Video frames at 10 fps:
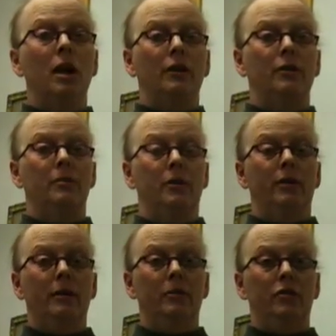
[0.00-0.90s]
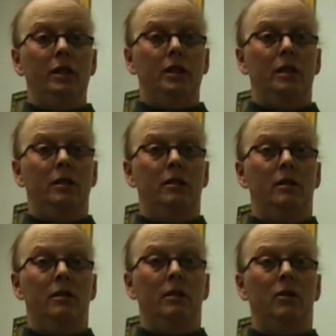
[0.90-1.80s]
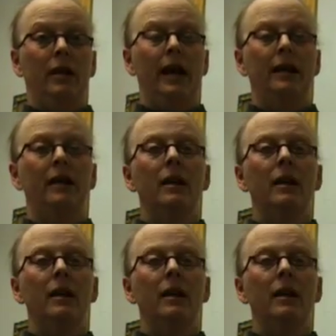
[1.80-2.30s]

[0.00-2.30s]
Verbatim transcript: on their mirror images. Okay?